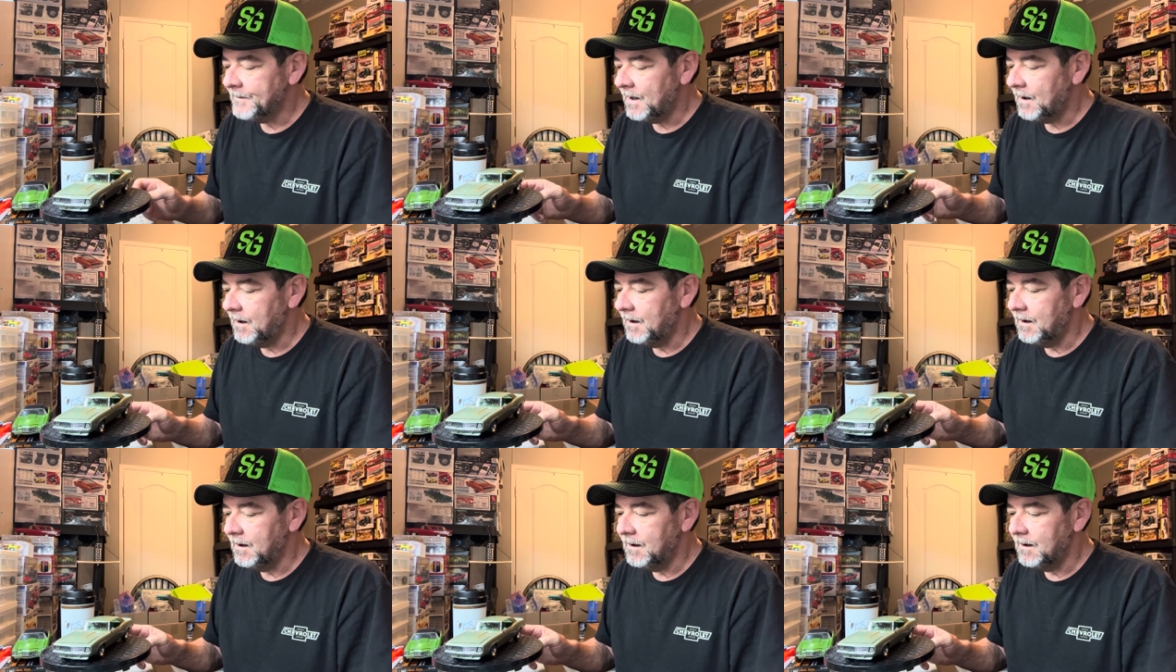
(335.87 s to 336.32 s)

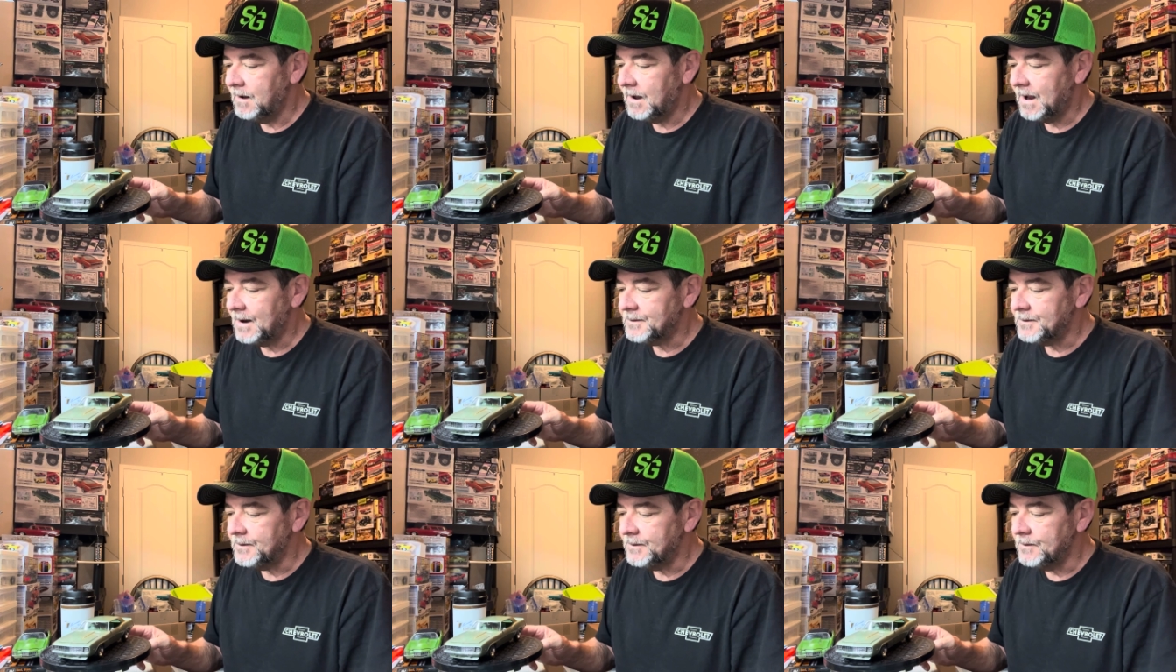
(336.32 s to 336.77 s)

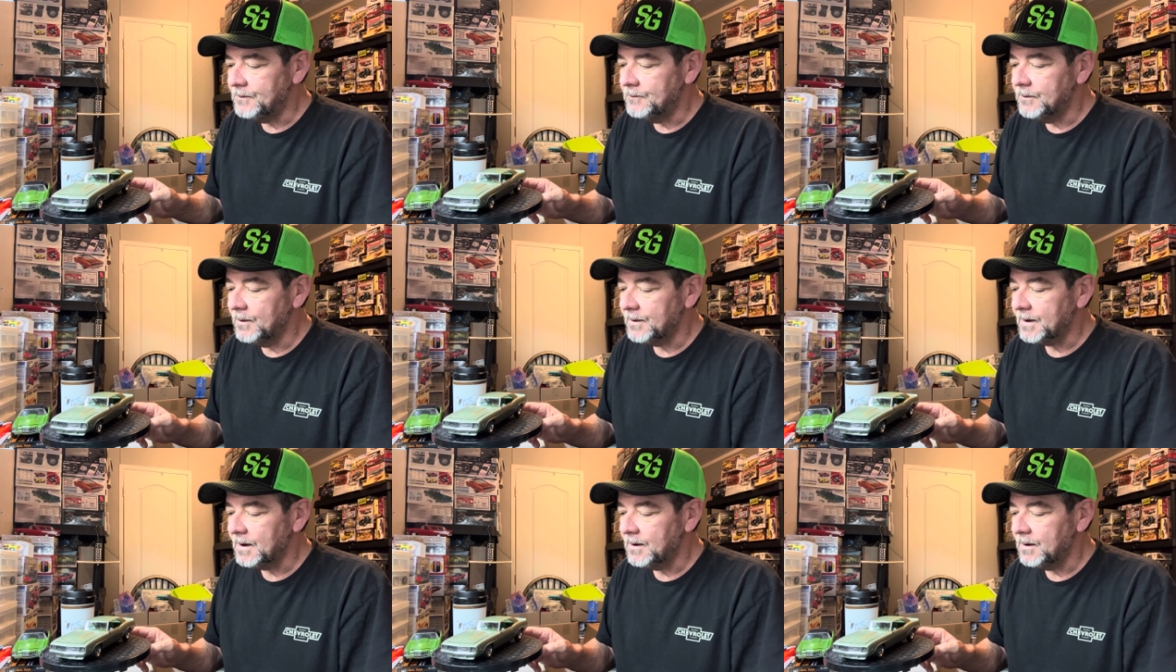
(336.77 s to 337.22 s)
I do
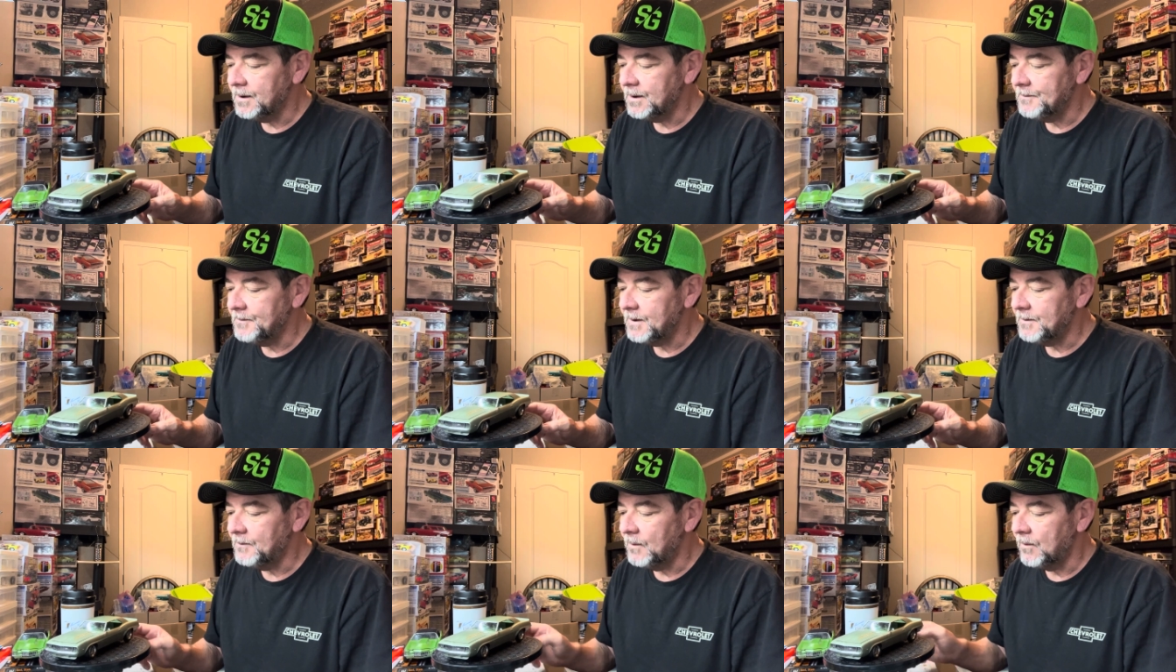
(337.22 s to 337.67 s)
look at a little
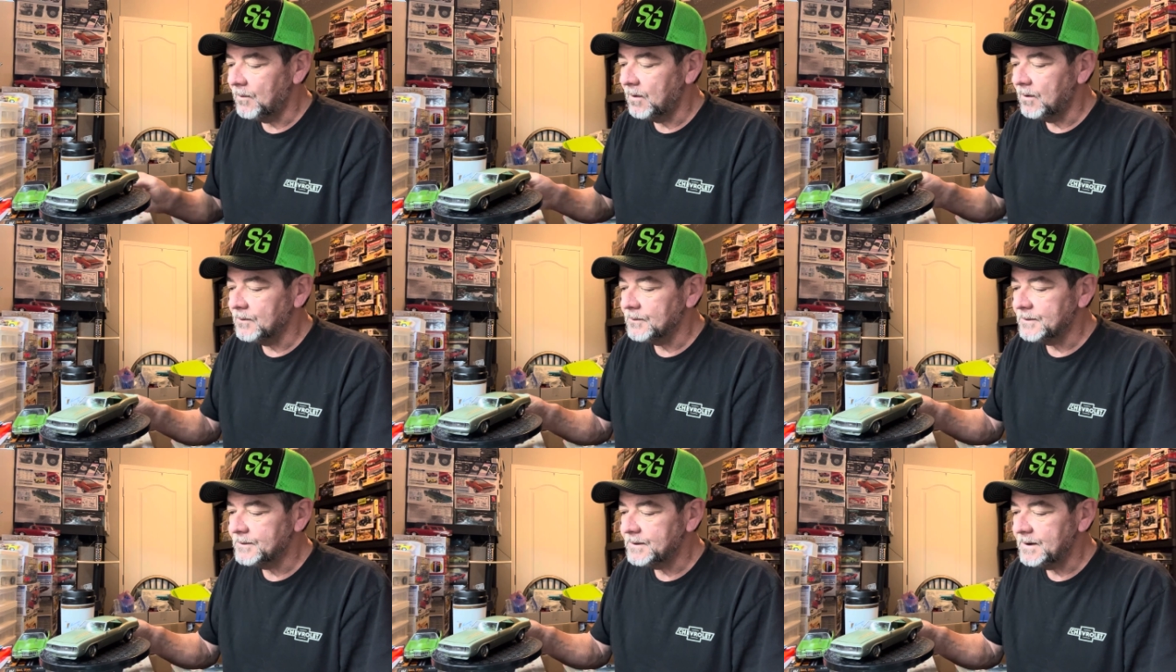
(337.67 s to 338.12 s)
bit more
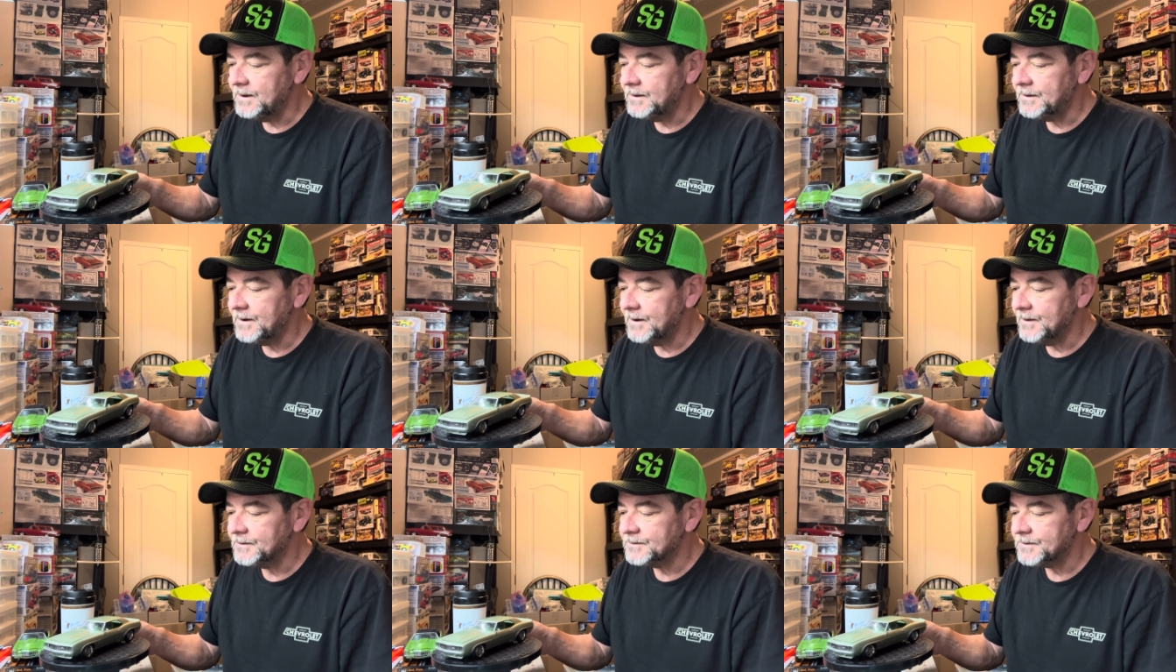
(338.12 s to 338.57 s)
on the
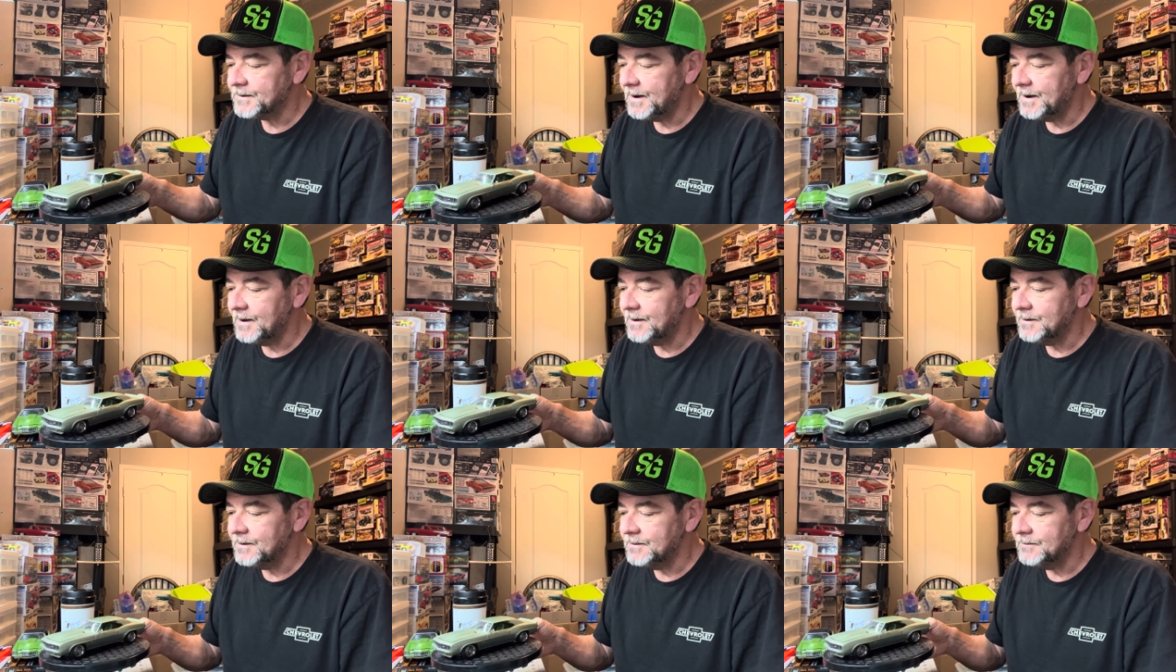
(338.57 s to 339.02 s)
detail
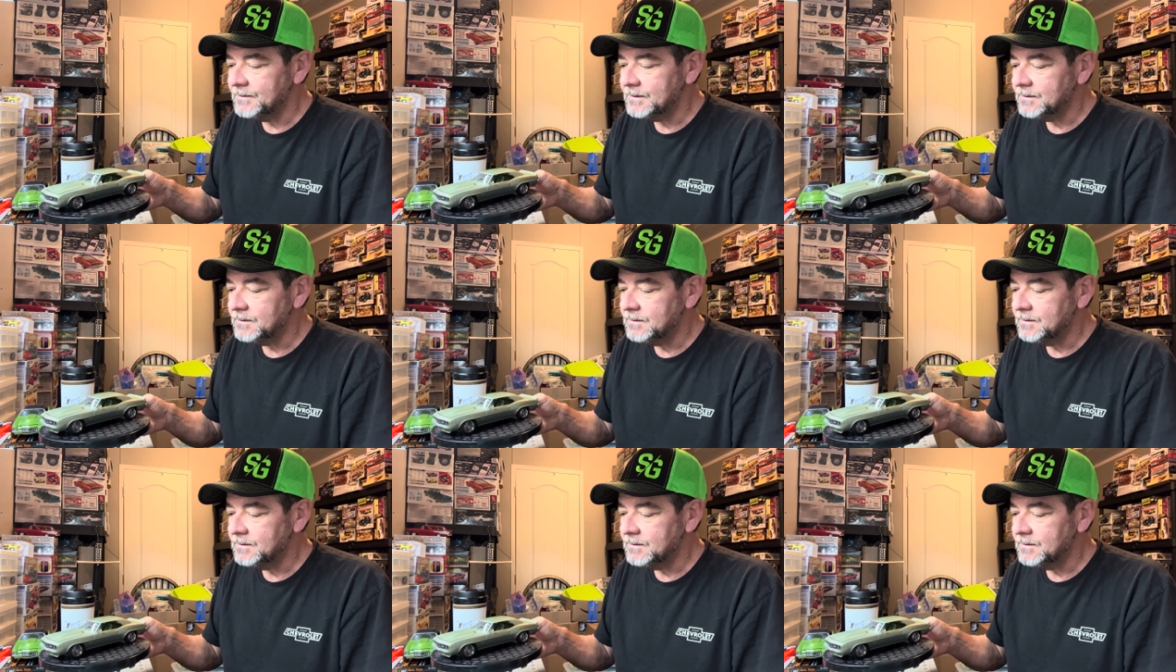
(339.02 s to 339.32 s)
side of it.